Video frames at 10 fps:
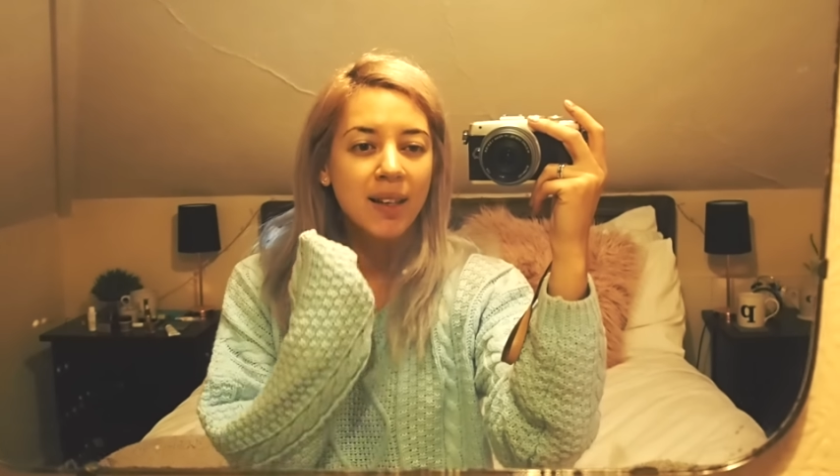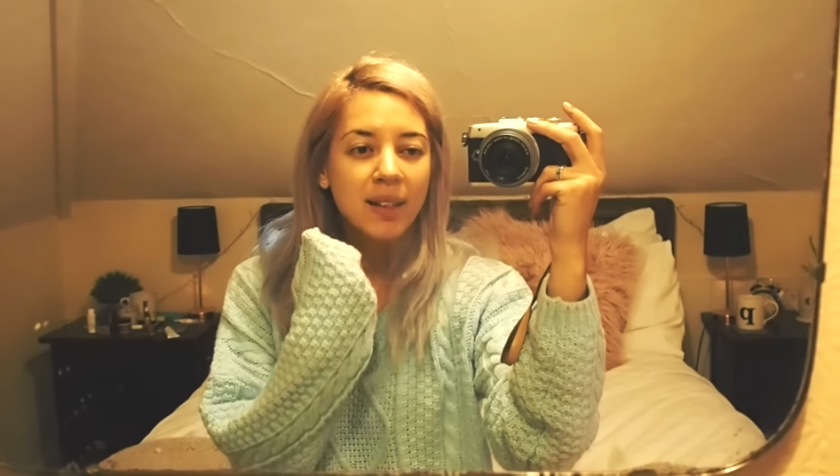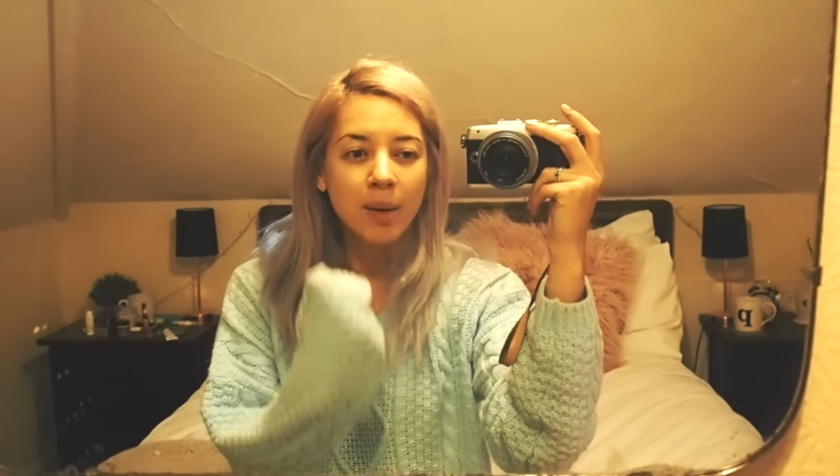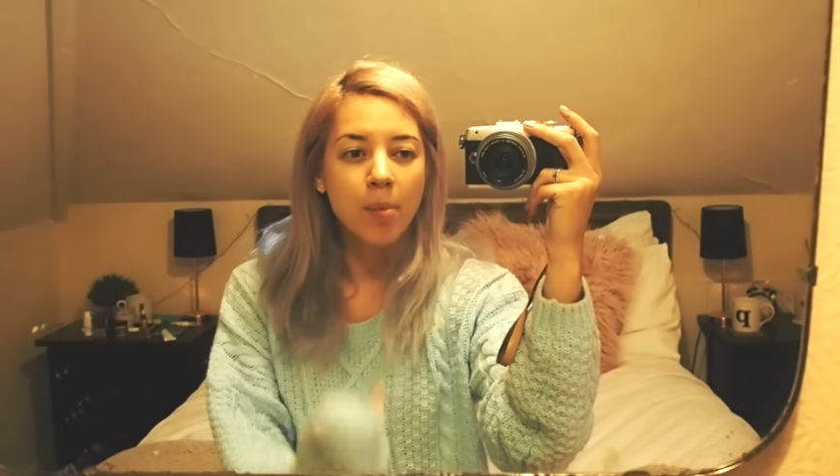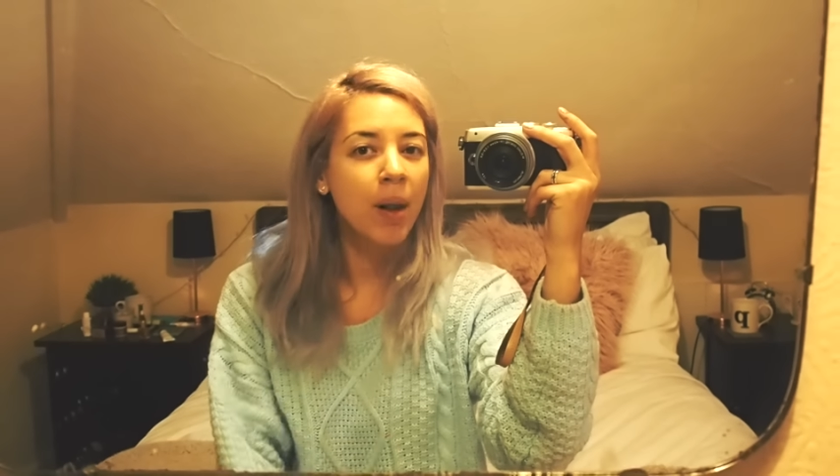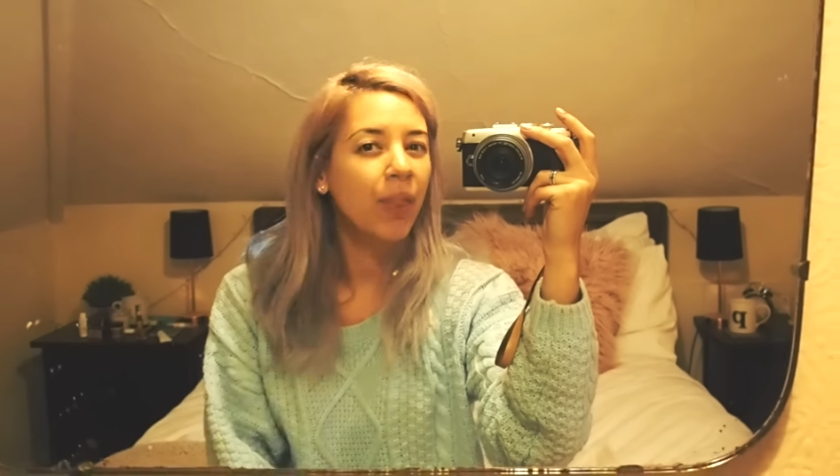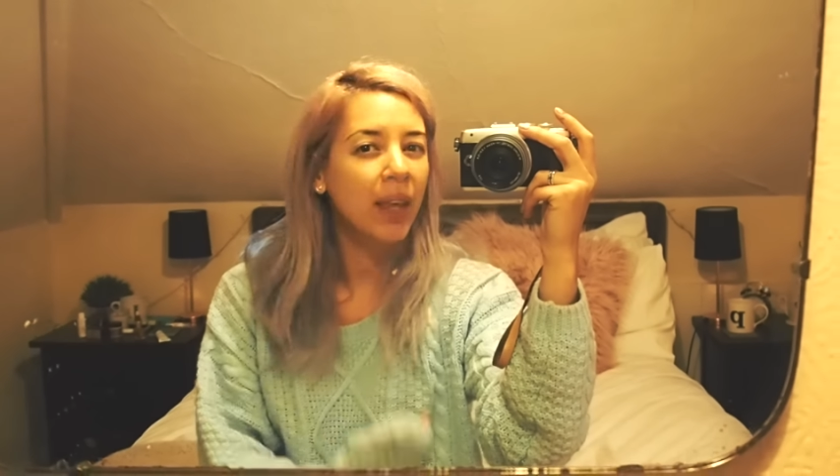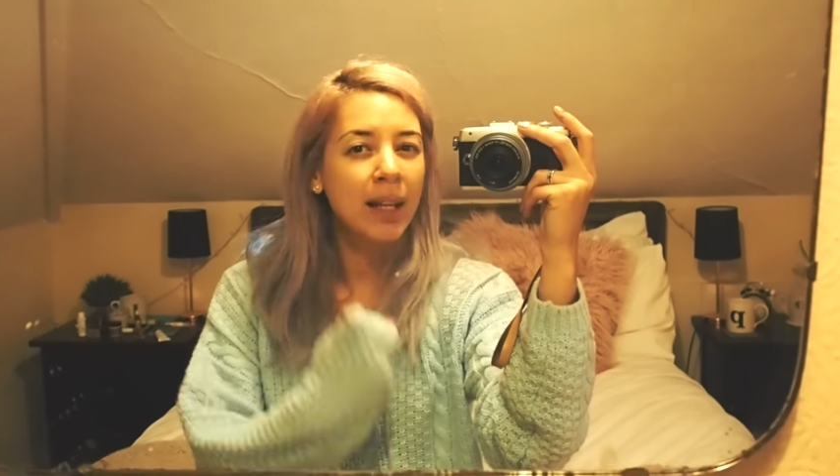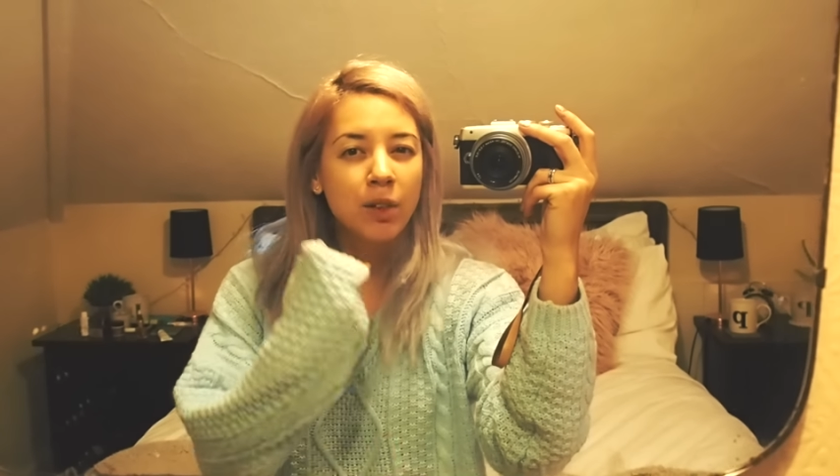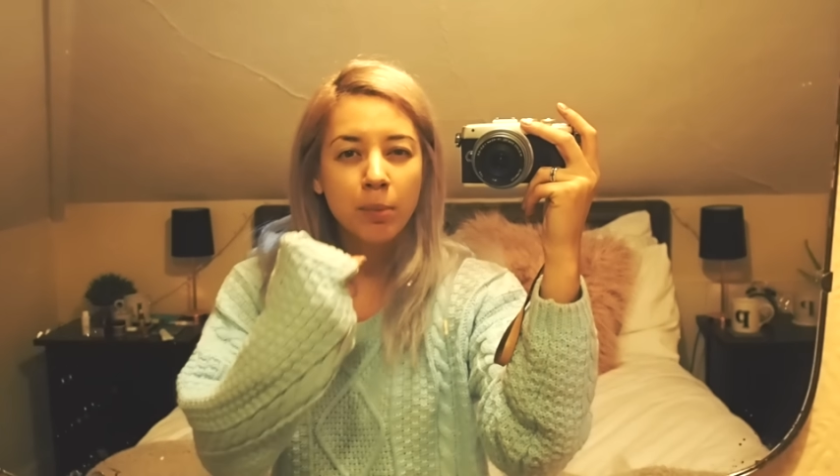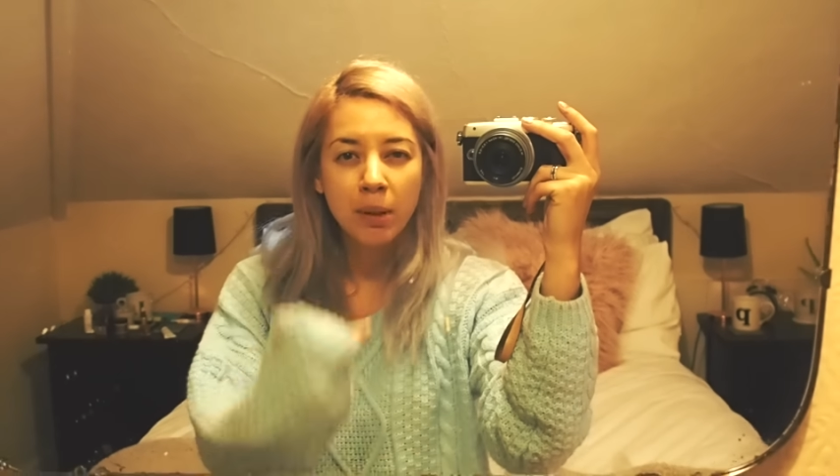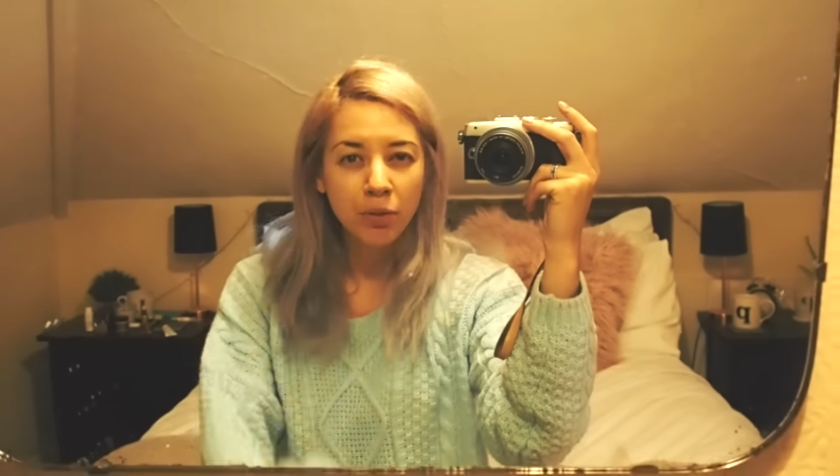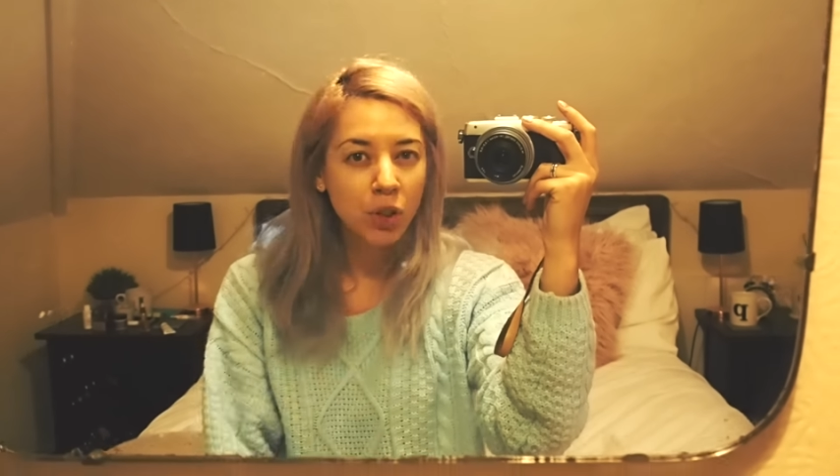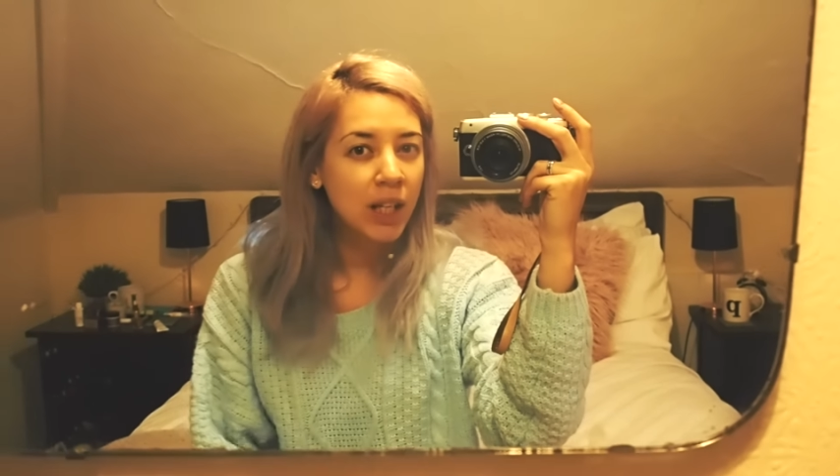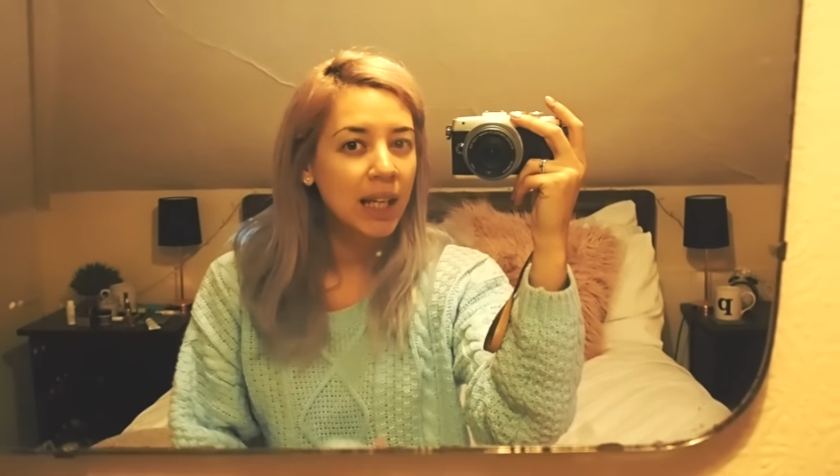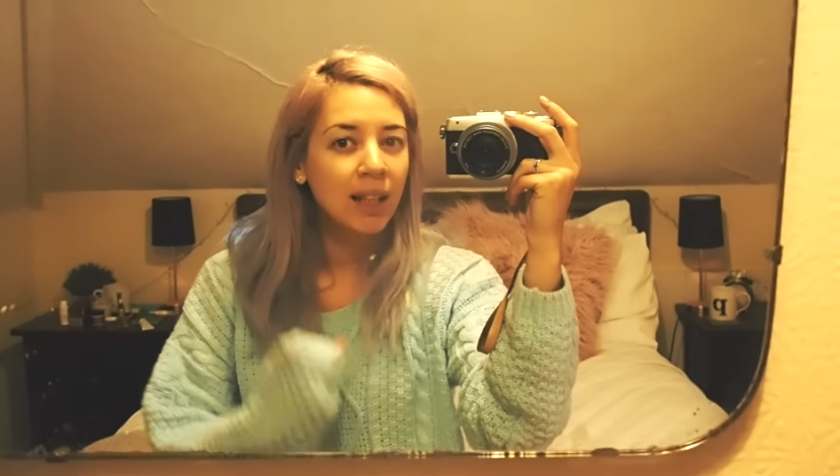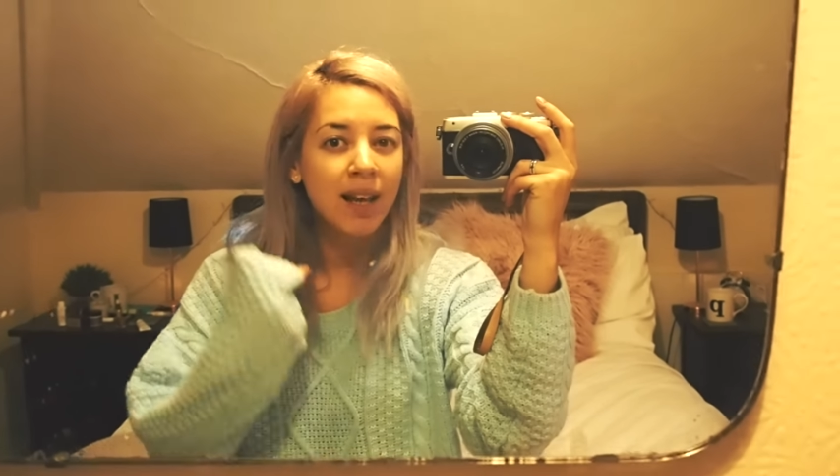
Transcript: some of my things are a bit routine,